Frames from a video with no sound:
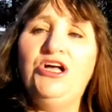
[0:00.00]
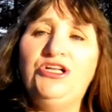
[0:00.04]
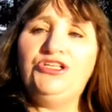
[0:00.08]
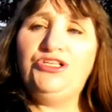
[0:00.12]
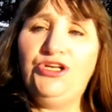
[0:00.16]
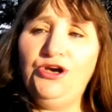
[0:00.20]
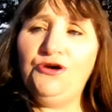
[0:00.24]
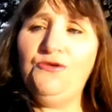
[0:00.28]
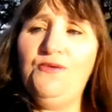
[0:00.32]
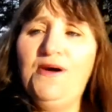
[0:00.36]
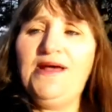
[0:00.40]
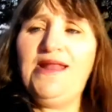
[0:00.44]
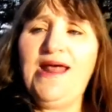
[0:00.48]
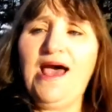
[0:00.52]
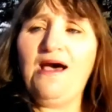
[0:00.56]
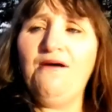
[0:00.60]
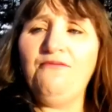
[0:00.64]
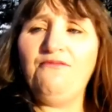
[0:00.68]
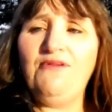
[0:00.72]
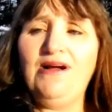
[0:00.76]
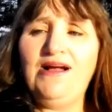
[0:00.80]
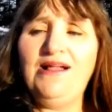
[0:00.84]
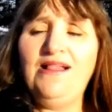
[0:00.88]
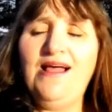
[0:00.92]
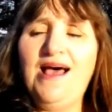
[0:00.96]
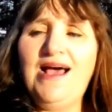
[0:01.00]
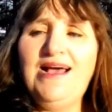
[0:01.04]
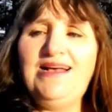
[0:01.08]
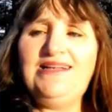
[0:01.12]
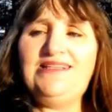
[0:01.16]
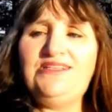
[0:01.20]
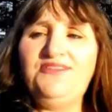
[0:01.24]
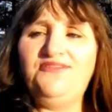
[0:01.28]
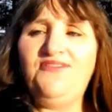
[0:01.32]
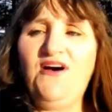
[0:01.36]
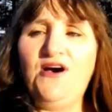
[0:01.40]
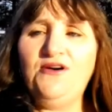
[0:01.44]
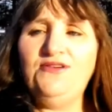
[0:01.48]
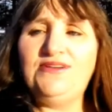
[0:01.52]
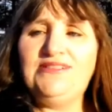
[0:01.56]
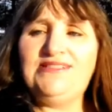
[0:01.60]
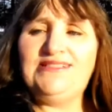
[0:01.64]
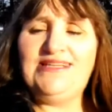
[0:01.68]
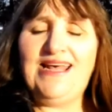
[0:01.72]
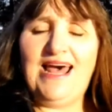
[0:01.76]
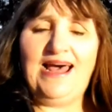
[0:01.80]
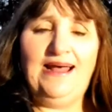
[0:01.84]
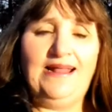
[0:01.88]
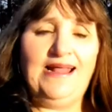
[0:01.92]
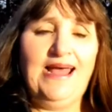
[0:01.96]
Do we not realize,
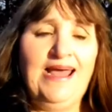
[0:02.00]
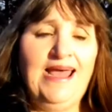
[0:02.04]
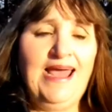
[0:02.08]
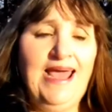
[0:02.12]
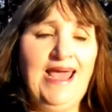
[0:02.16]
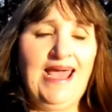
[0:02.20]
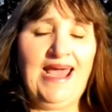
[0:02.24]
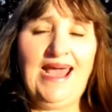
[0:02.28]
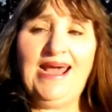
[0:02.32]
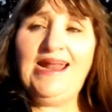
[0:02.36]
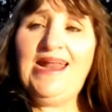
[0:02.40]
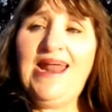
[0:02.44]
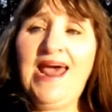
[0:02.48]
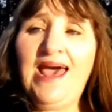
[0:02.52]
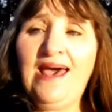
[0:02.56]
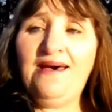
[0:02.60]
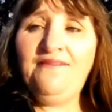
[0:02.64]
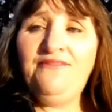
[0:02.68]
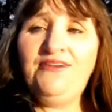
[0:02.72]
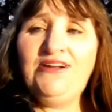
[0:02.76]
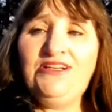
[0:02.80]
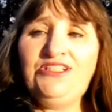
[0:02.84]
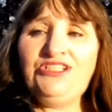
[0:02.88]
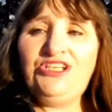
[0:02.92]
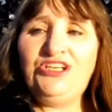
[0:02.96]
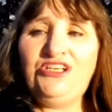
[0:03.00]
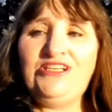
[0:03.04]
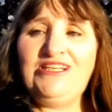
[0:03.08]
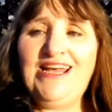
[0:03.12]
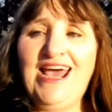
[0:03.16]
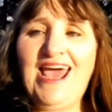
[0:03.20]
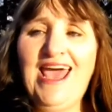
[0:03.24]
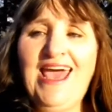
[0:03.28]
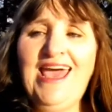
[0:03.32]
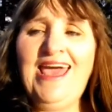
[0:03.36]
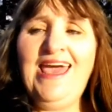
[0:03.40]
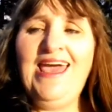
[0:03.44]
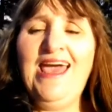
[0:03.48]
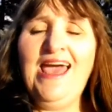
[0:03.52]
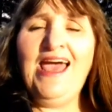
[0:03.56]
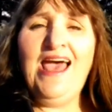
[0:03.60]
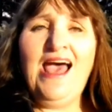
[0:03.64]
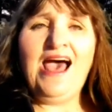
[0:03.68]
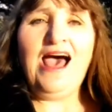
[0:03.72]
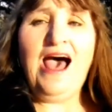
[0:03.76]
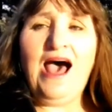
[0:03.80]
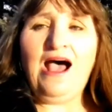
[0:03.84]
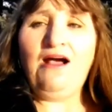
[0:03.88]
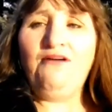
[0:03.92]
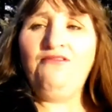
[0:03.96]
folks, that in heaven today,
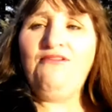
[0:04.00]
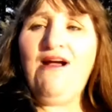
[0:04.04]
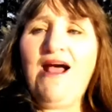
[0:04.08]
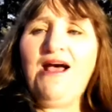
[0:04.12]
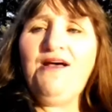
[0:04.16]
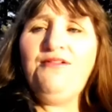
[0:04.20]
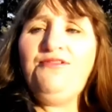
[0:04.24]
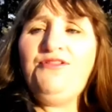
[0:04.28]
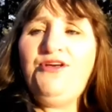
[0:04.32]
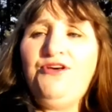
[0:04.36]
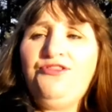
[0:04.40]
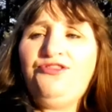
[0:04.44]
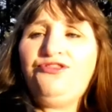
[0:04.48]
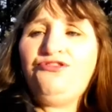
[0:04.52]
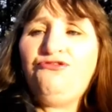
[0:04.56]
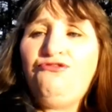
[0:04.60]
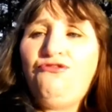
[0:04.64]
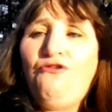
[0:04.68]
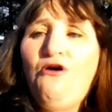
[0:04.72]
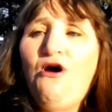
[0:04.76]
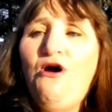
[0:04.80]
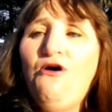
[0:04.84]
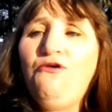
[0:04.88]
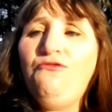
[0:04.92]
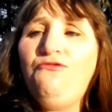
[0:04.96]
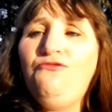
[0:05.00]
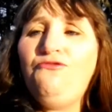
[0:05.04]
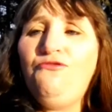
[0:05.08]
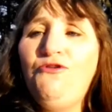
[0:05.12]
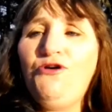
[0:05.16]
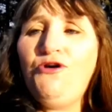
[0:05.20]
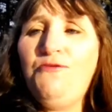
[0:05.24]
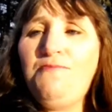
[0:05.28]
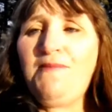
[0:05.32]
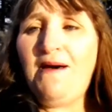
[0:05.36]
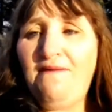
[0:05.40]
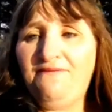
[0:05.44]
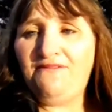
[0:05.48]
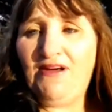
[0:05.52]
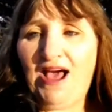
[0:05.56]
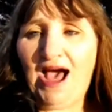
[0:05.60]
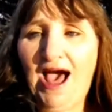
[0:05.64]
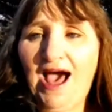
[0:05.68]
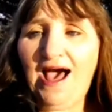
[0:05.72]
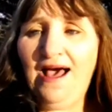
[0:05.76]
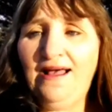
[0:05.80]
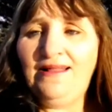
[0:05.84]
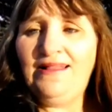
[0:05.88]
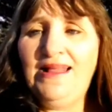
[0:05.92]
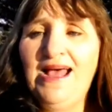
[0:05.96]
around the throne room of
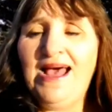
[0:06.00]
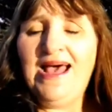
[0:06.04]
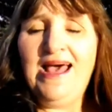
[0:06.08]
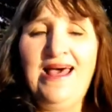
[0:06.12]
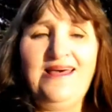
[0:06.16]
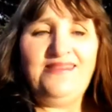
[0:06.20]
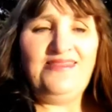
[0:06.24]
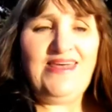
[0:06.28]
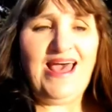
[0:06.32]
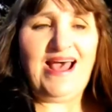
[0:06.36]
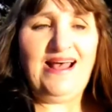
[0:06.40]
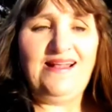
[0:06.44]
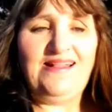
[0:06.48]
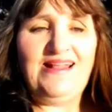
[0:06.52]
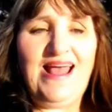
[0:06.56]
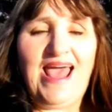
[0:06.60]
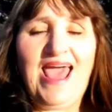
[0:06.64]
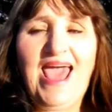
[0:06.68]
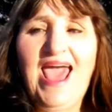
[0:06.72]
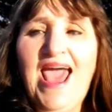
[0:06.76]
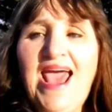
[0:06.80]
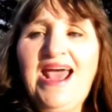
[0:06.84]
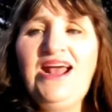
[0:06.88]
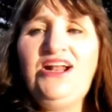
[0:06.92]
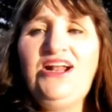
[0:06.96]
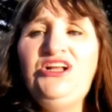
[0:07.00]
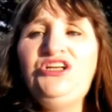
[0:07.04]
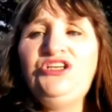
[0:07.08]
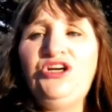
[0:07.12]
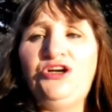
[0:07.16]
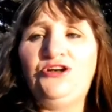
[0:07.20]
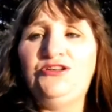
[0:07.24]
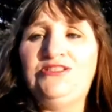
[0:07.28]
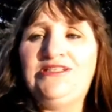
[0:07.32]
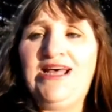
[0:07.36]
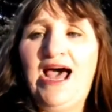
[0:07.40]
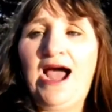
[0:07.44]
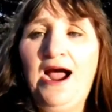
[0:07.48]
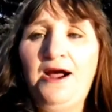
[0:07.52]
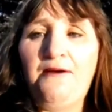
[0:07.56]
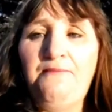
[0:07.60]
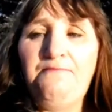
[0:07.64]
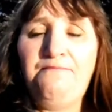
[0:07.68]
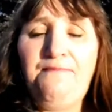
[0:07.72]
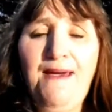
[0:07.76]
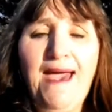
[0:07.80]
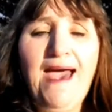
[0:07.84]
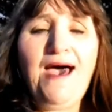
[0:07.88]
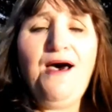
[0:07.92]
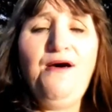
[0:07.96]
God, that angels are
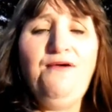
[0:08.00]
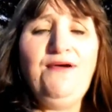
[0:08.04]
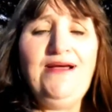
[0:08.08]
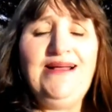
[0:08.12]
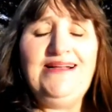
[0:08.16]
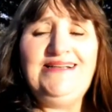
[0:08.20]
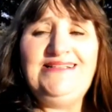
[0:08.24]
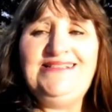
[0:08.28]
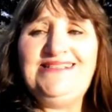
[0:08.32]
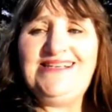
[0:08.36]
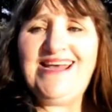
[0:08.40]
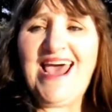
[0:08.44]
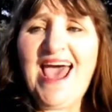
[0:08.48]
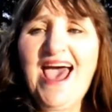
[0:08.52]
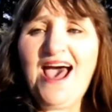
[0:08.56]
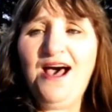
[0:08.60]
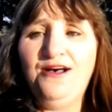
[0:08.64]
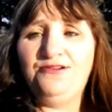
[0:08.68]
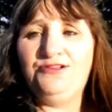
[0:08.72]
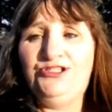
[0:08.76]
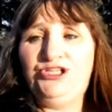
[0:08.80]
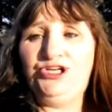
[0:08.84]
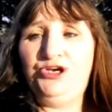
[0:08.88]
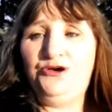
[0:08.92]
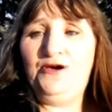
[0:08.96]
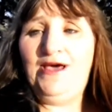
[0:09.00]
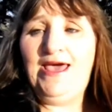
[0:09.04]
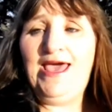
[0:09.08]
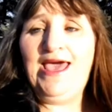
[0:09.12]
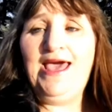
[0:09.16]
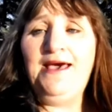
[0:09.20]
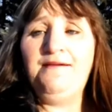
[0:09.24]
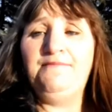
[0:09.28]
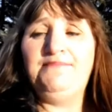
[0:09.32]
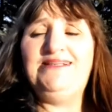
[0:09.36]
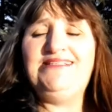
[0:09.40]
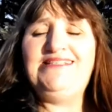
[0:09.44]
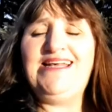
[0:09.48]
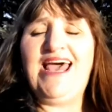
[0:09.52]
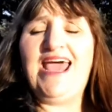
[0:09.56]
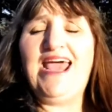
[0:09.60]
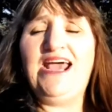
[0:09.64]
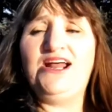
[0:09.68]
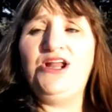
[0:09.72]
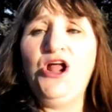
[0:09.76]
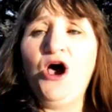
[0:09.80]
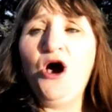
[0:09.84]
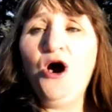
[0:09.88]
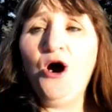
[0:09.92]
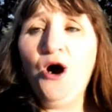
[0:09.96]
bowing down to Him,
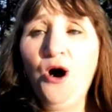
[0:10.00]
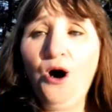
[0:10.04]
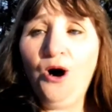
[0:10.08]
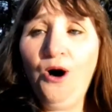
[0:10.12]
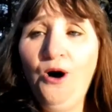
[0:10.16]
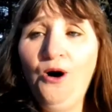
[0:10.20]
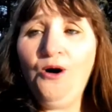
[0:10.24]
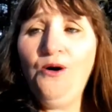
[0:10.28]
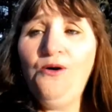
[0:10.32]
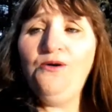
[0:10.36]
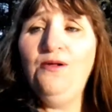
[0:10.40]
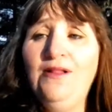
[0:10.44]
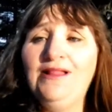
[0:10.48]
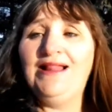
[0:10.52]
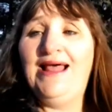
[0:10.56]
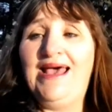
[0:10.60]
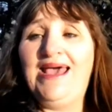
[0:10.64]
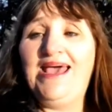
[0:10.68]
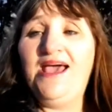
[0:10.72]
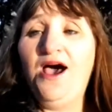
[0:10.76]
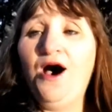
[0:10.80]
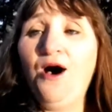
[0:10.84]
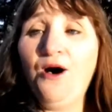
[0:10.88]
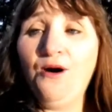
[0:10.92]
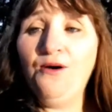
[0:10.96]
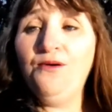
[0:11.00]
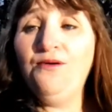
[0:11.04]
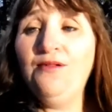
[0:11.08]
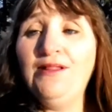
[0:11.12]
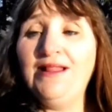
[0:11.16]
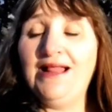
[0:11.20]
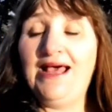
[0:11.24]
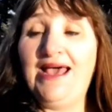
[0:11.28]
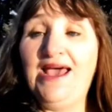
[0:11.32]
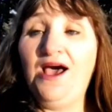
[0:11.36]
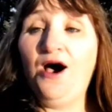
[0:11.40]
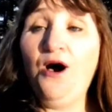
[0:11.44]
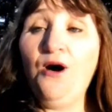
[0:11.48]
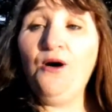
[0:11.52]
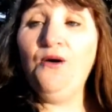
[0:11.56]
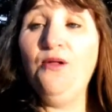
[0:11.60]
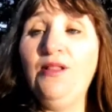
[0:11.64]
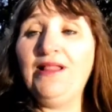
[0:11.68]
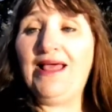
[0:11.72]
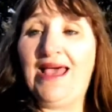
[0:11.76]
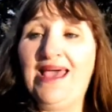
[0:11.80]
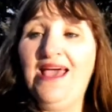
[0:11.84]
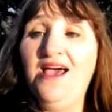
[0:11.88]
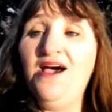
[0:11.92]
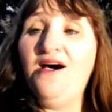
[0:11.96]
saying, holy, holy,
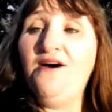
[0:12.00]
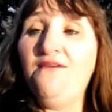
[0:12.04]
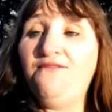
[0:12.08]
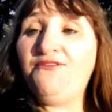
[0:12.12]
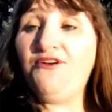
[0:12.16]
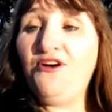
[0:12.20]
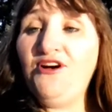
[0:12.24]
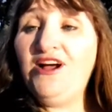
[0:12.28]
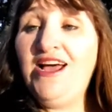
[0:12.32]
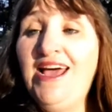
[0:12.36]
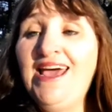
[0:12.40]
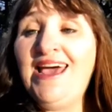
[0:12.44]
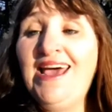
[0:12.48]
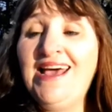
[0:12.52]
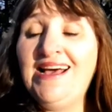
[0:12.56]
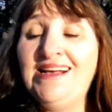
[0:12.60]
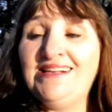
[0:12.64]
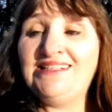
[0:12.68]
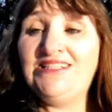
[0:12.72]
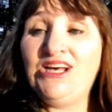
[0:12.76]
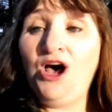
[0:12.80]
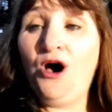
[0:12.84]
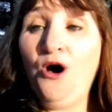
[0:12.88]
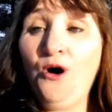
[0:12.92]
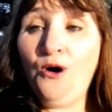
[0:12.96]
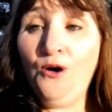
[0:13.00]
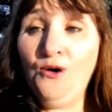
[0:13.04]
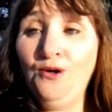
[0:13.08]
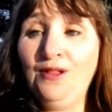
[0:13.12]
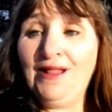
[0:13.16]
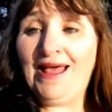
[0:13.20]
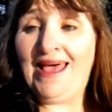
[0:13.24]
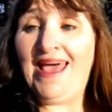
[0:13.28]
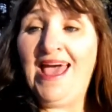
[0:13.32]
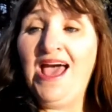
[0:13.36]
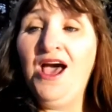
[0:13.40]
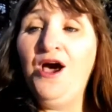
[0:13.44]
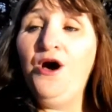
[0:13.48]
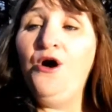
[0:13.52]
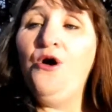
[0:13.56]
holy, for He is holy.